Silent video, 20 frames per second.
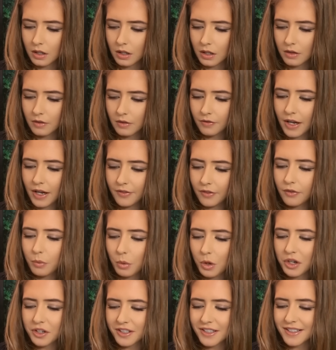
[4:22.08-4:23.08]
Five of
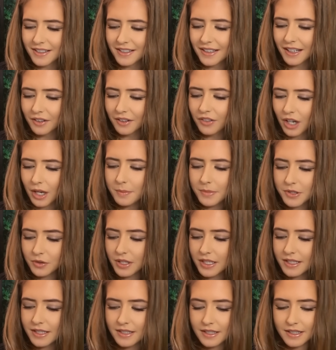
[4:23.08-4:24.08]
Wands, Knight of Cups. So
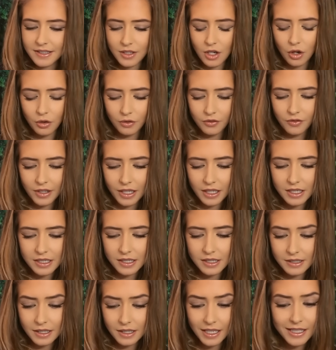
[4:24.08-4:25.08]
this is this
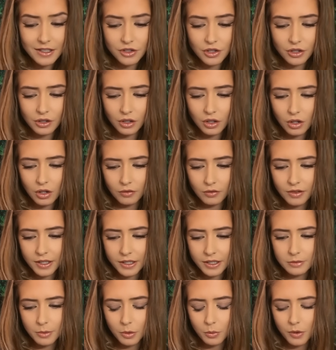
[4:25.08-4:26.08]
conflict, internal
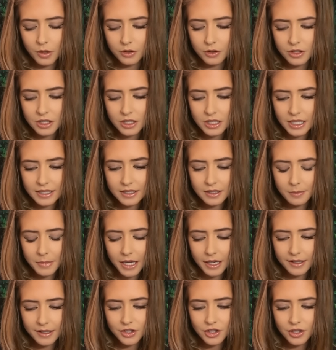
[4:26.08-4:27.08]
conflict about whether to take some
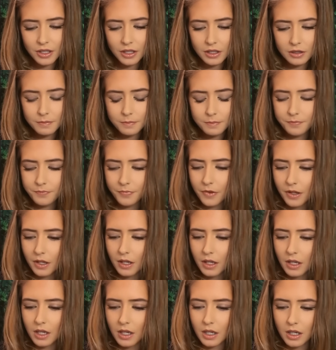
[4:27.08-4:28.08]
action here.
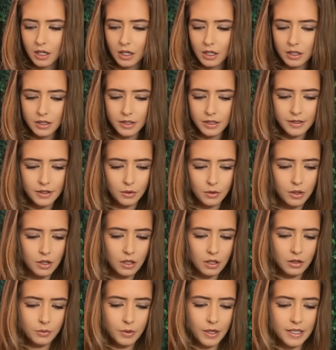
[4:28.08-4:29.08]
So,
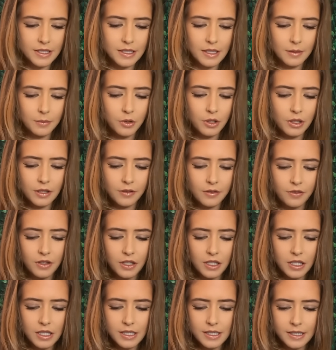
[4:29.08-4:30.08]
right, I'm going to lift
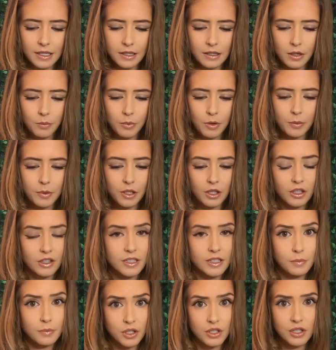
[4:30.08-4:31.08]
these and then we will look at
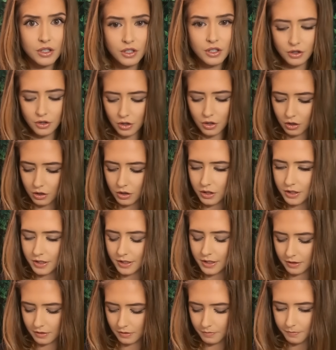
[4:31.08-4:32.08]
this person's
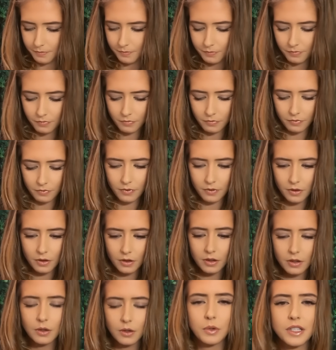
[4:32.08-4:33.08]
thoughts.
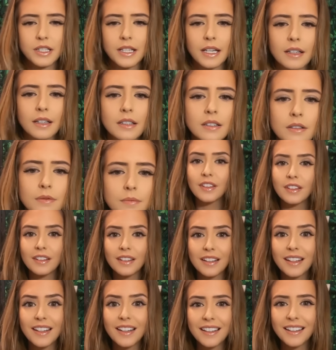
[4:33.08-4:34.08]
1 second.
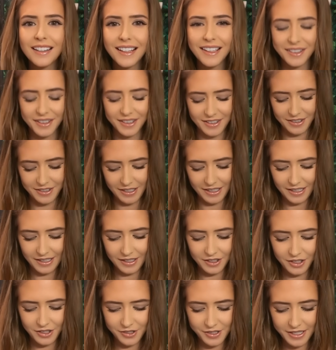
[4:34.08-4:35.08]
Hello, okay, I'm
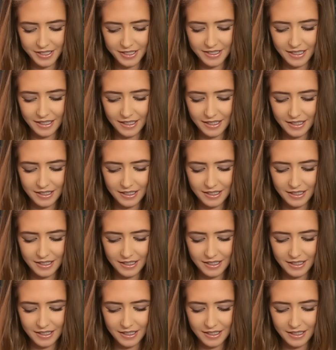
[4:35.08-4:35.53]
going to use this deck.